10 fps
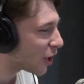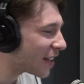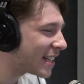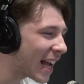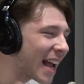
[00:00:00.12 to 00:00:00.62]

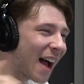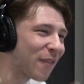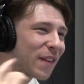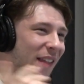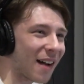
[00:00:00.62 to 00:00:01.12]
the day
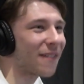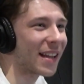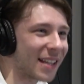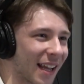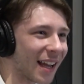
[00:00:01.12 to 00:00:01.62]
after that
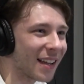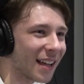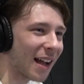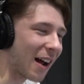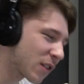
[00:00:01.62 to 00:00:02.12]
event, yeah,
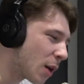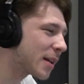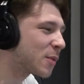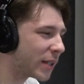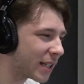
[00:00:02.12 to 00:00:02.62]
I've got
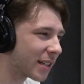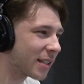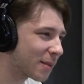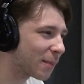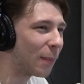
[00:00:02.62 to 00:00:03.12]
my
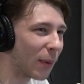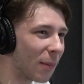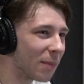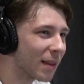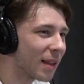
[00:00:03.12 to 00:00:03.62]
speakers,
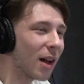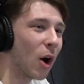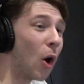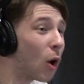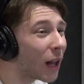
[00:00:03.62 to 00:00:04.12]
boom.
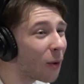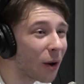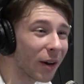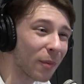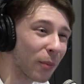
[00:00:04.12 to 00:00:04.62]
All I
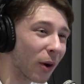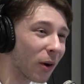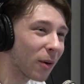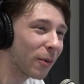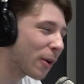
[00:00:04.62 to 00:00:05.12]
wanted,
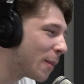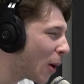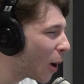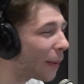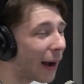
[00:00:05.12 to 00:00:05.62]
bro, were a
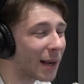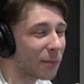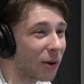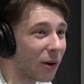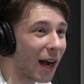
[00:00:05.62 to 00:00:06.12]
motorbike,
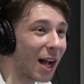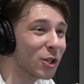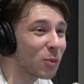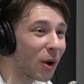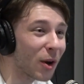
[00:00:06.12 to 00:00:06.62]
bro. I
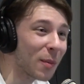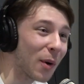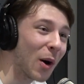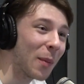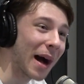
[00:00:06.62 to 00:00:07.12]
just wanted a
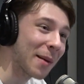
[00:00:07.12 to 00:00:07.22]
motorbike.